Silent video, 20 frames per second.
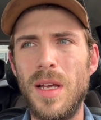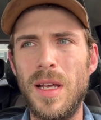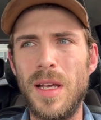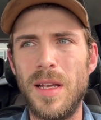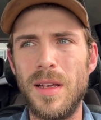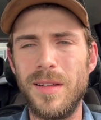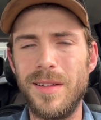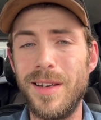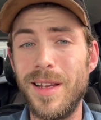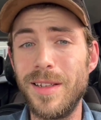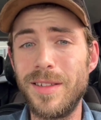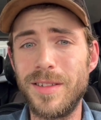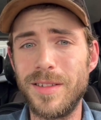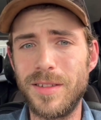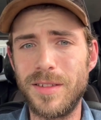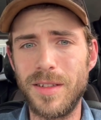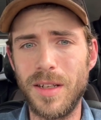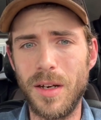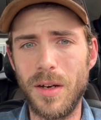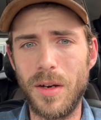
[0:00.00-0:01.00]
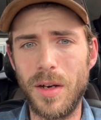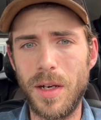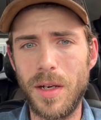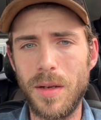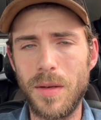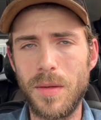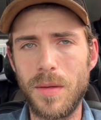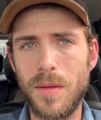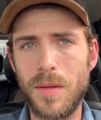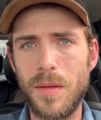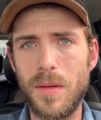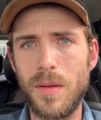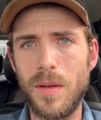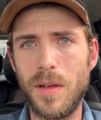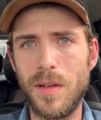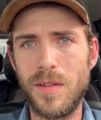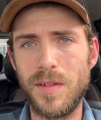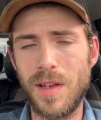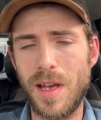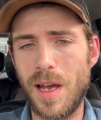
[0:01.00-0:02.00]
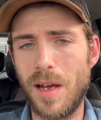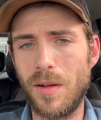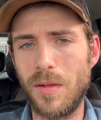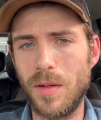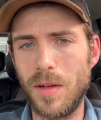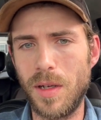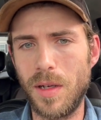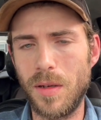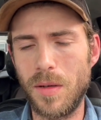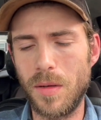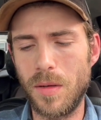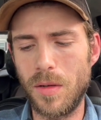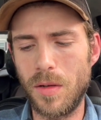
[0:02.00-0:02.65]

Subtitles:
necessary. Exactly.